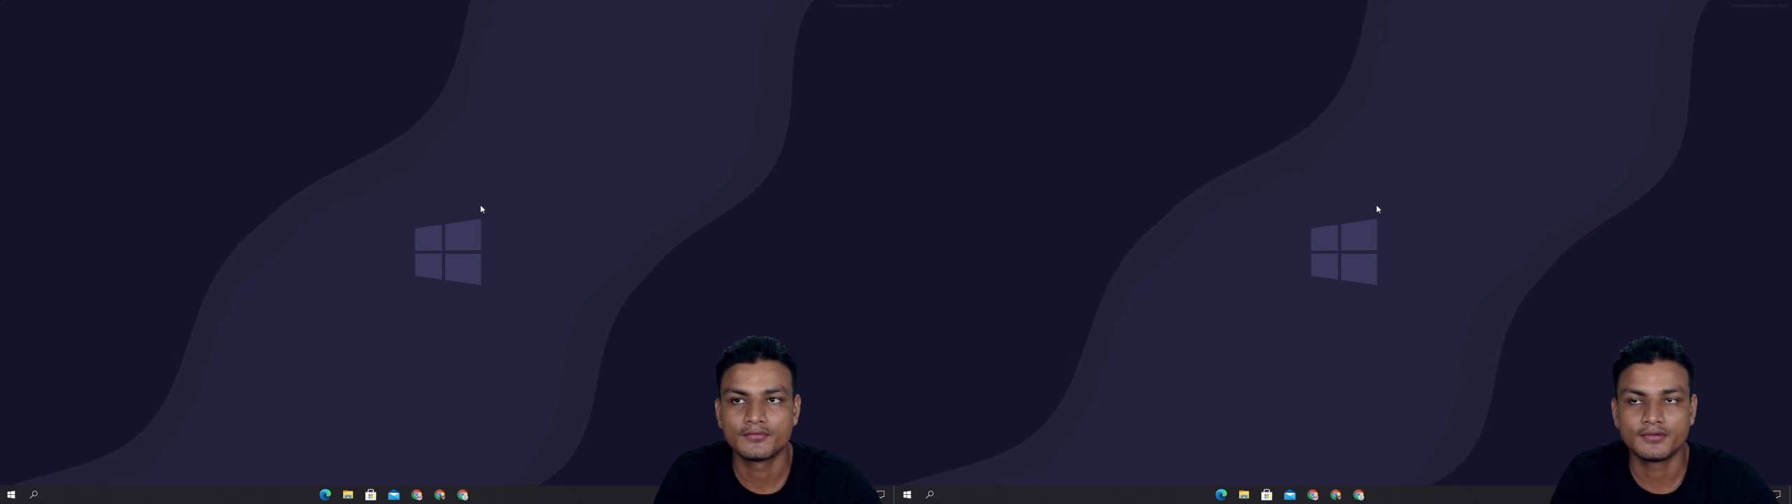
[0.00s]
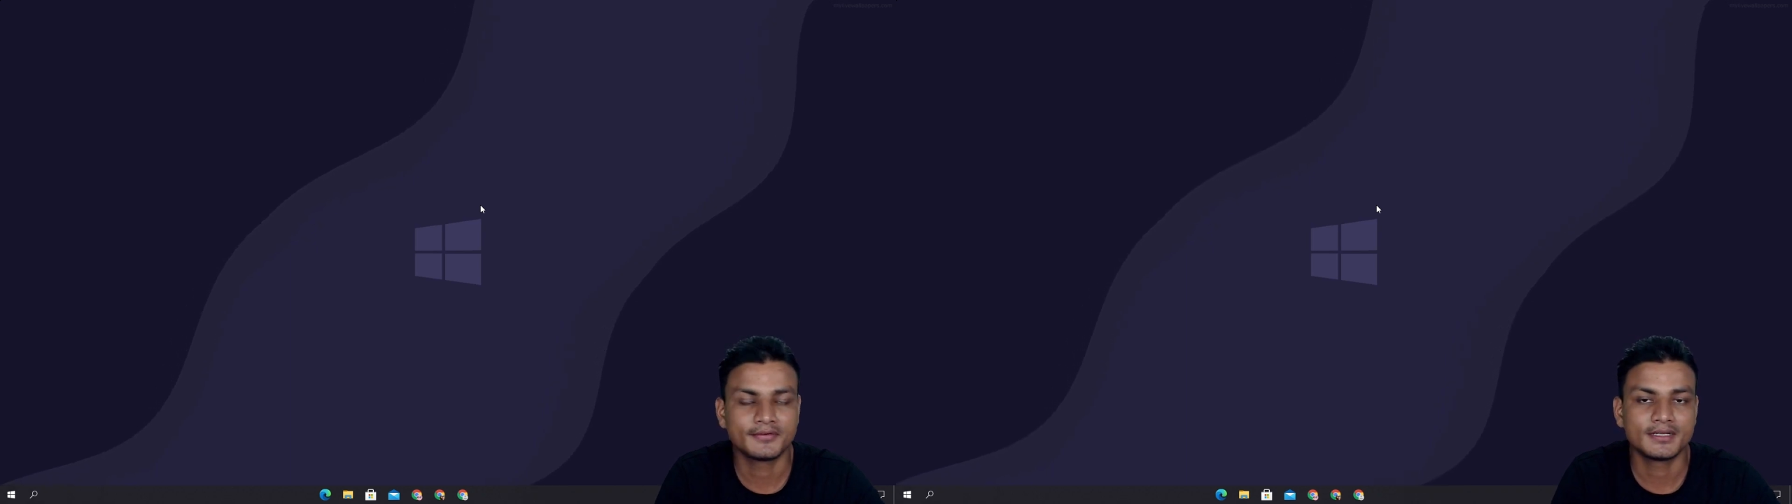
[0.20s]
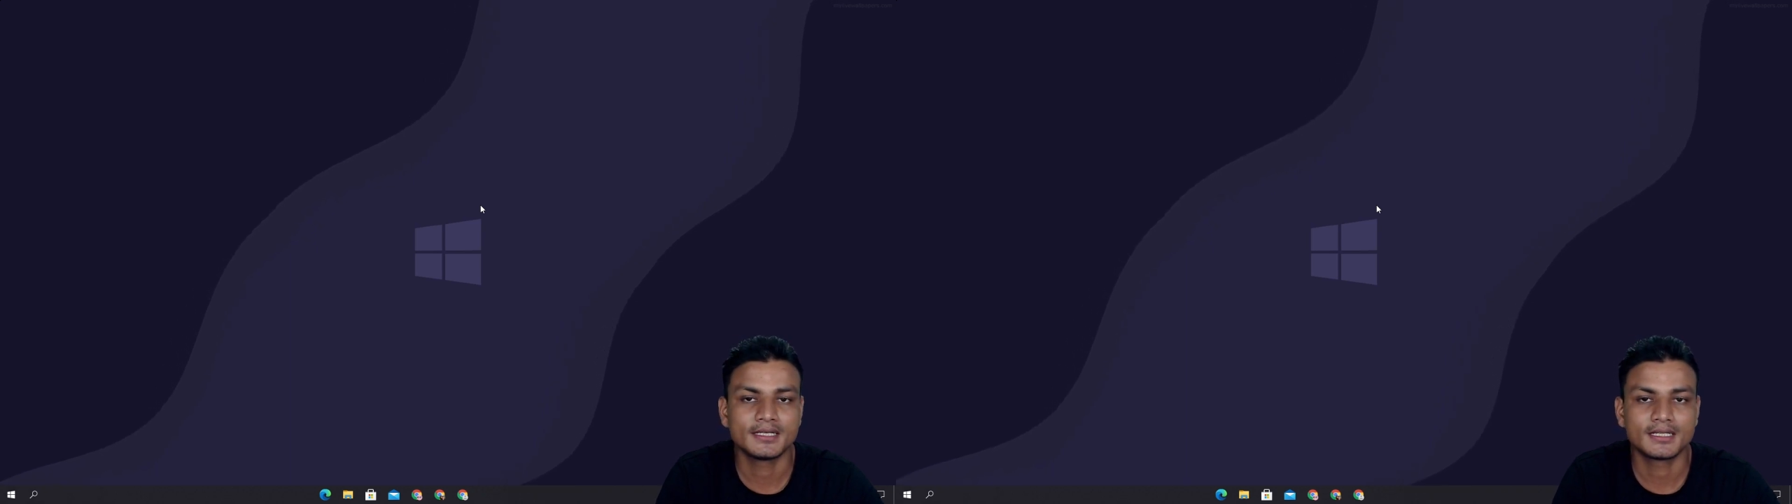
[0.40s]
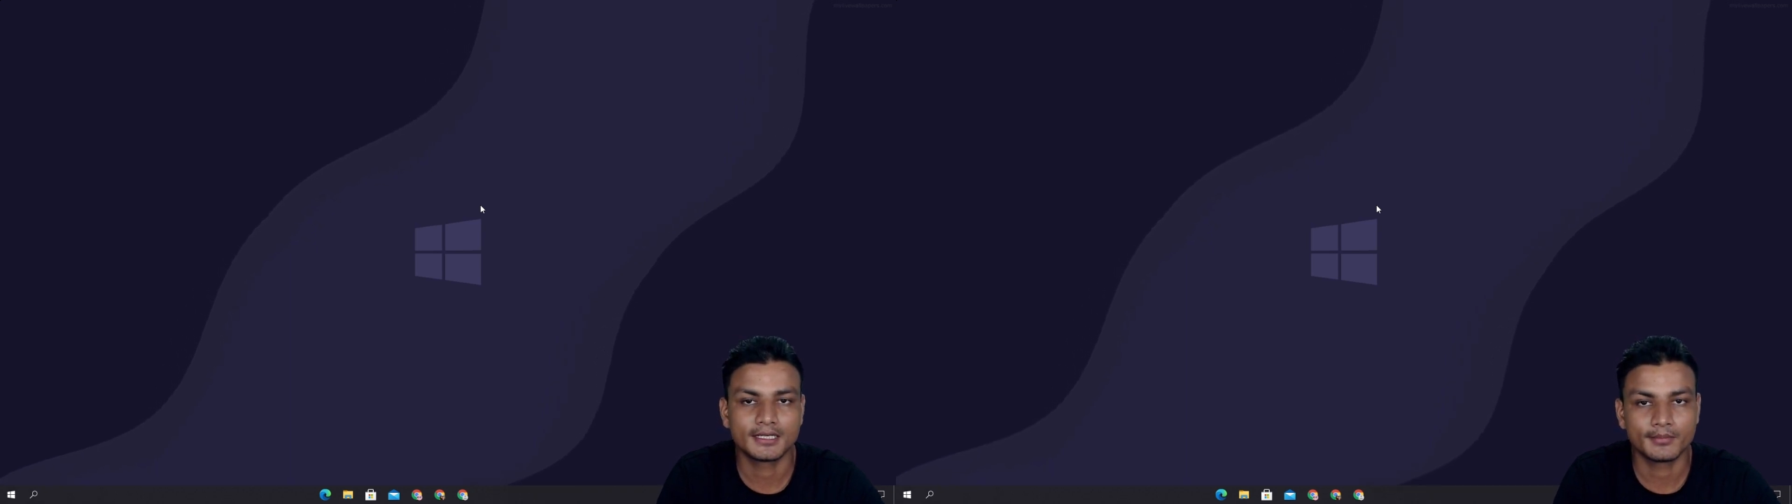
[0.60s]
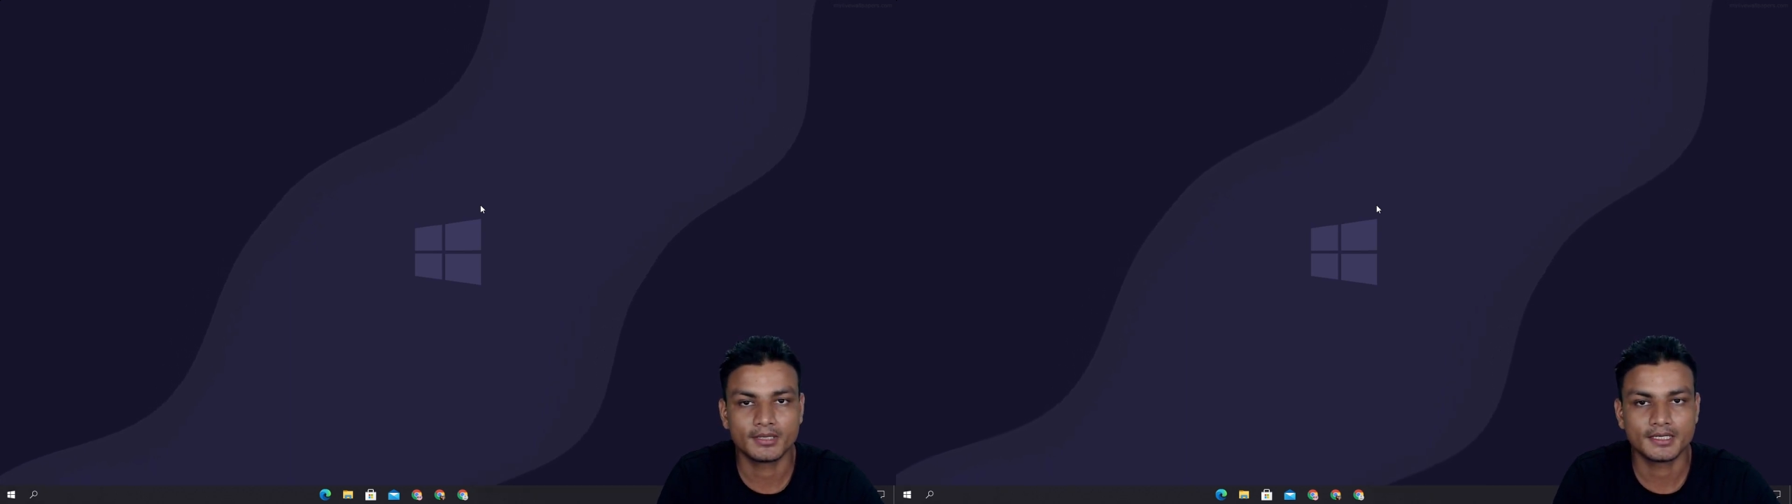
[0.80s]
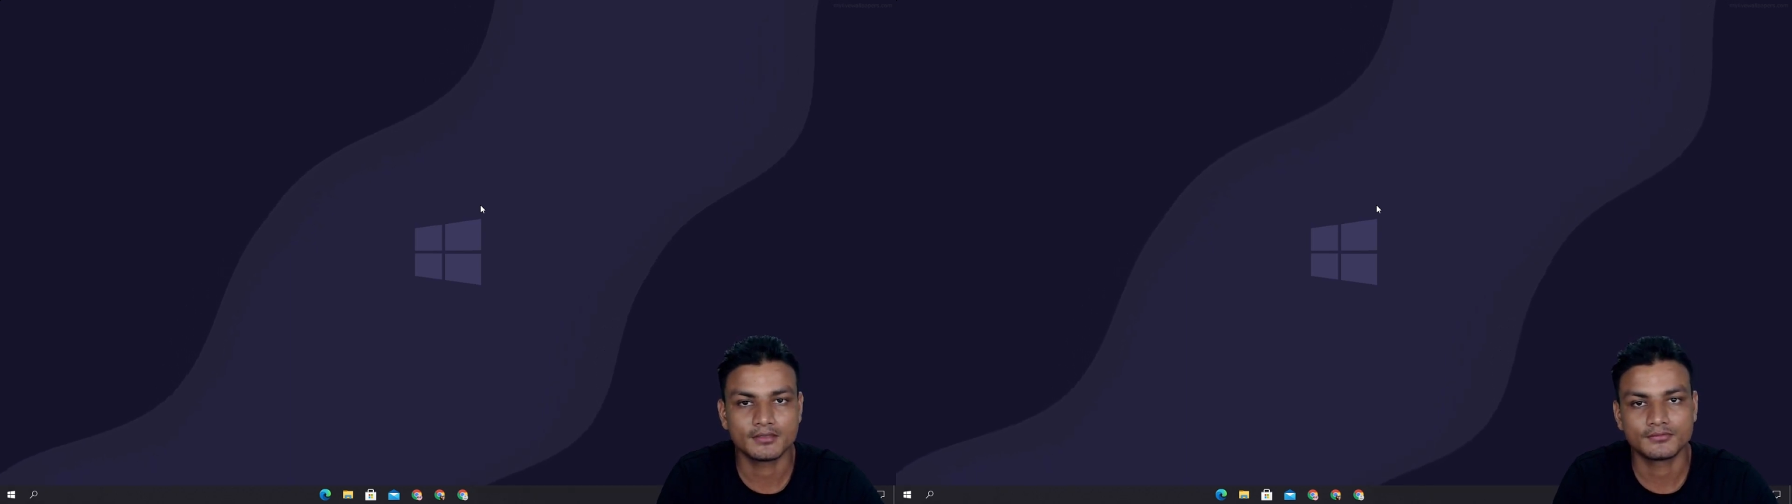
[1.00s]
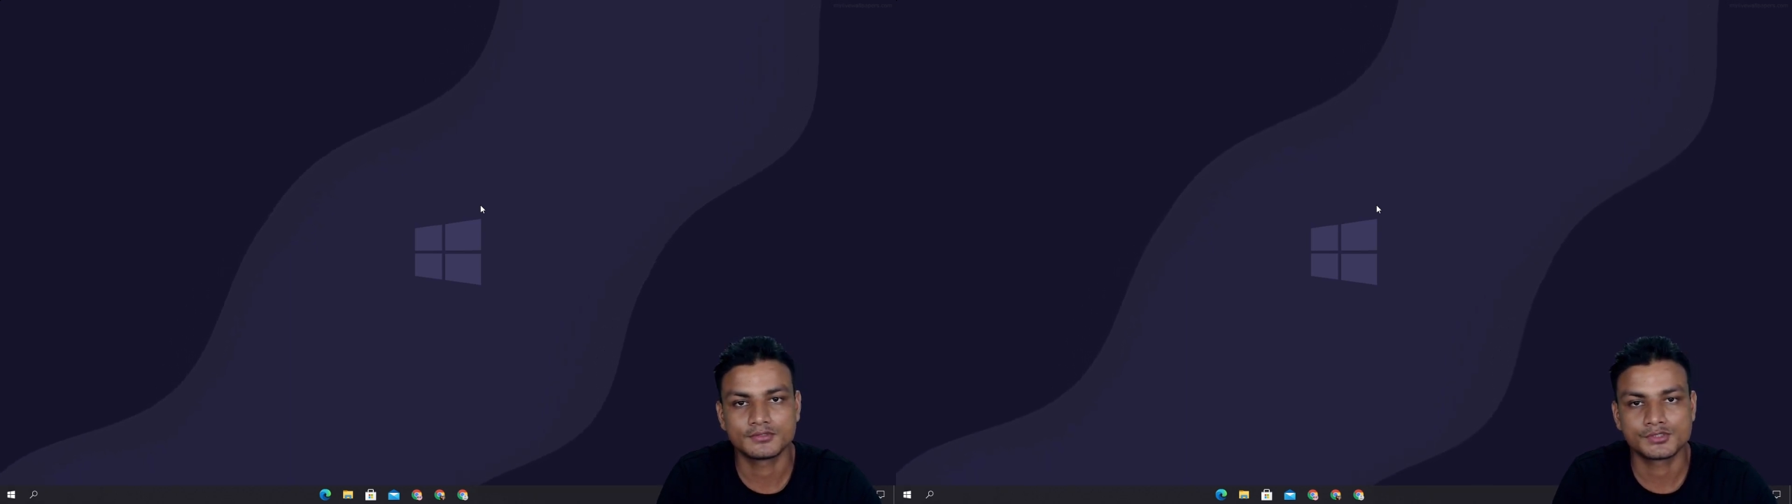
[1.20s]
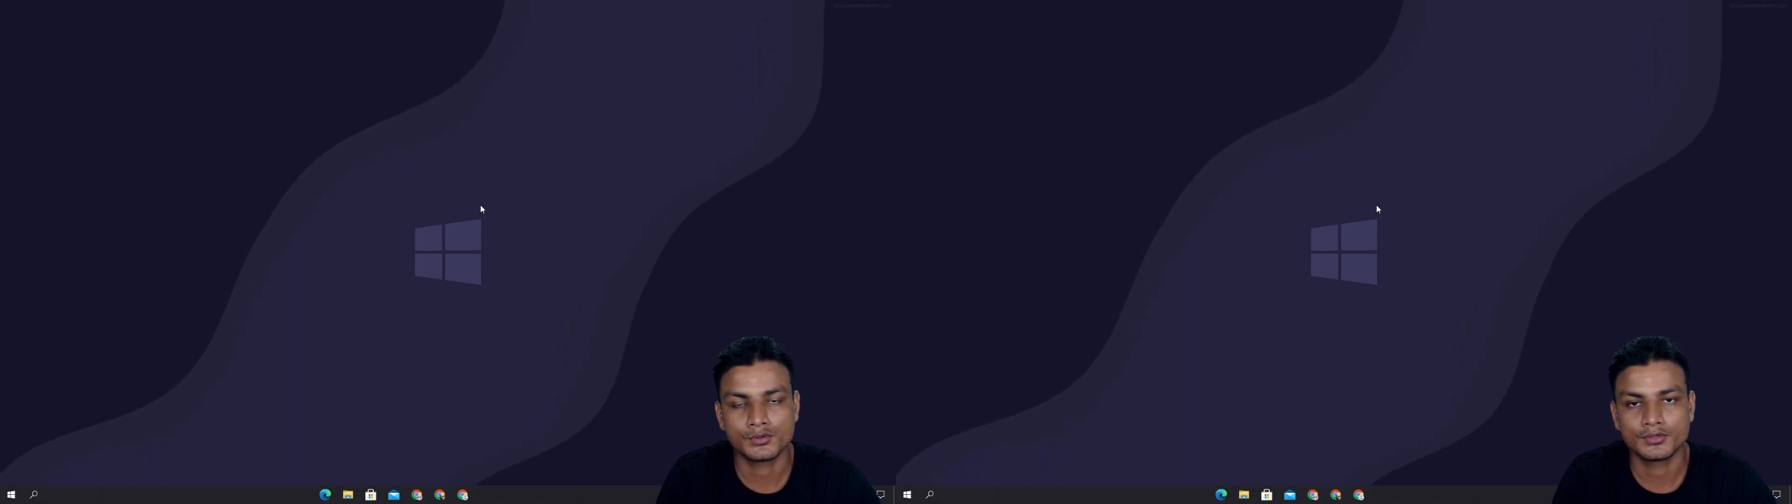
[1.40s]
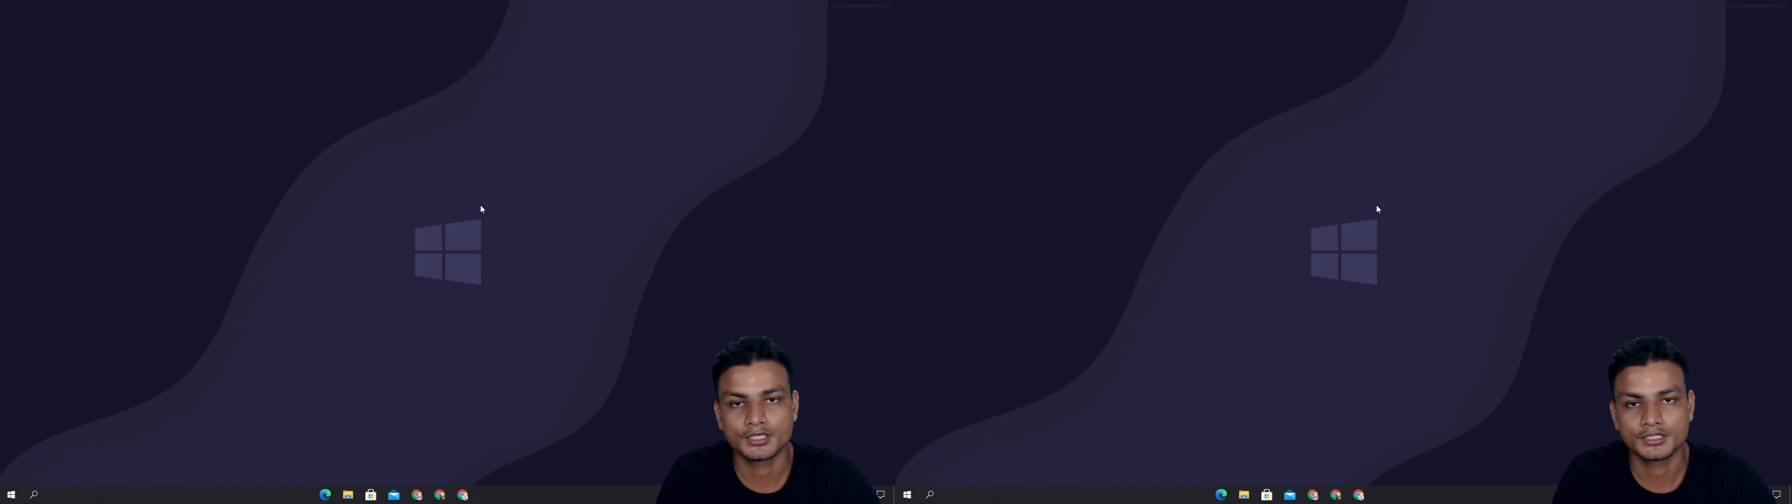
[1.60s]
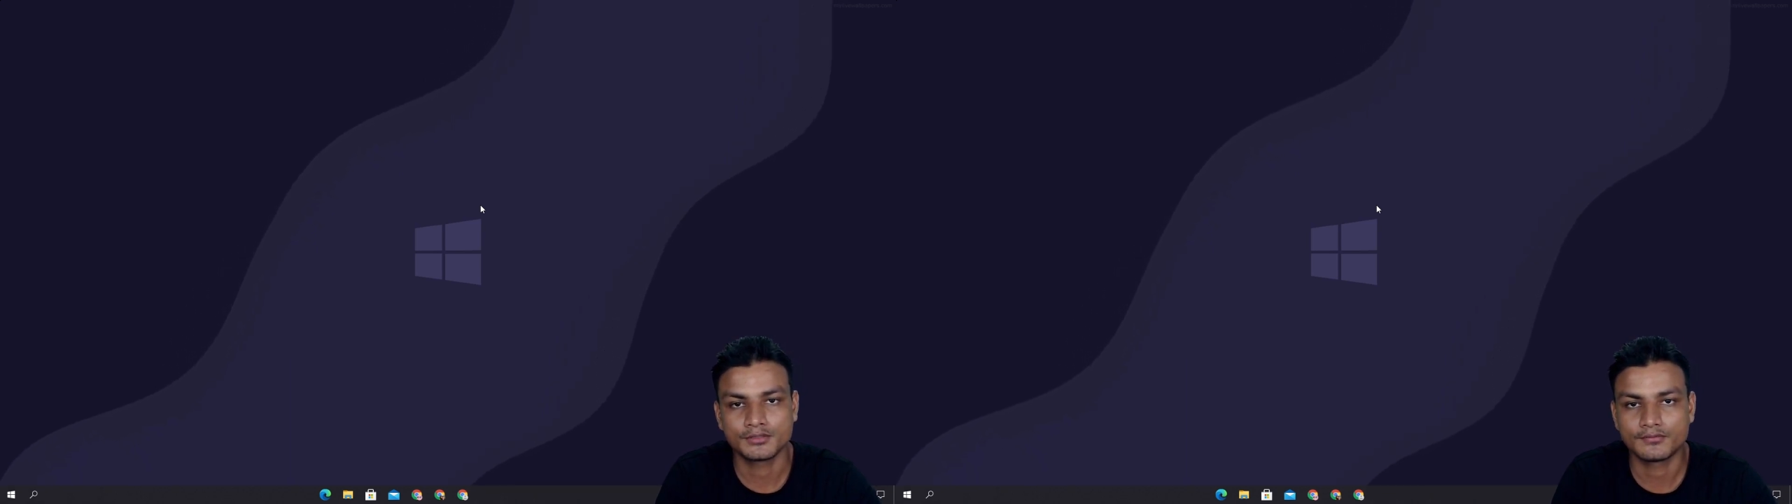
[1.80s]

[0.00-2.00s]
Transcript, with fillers: 15 gigabyte of storage